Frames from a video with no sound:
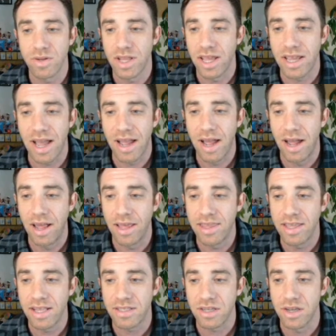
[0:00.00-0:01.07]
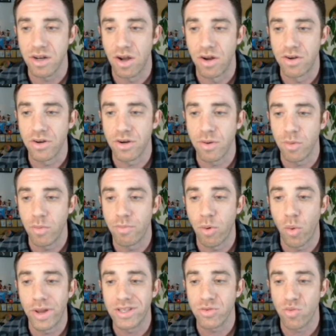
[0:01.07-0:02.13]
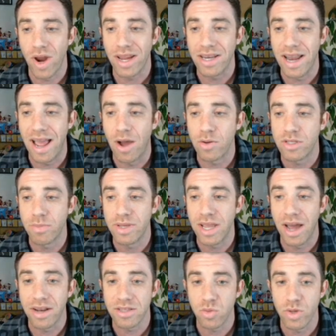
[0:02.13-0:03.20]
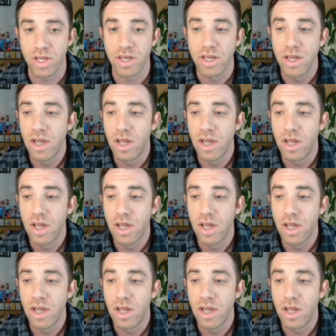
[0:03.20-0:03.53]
like I think that's a good under points right now, to be honest with it.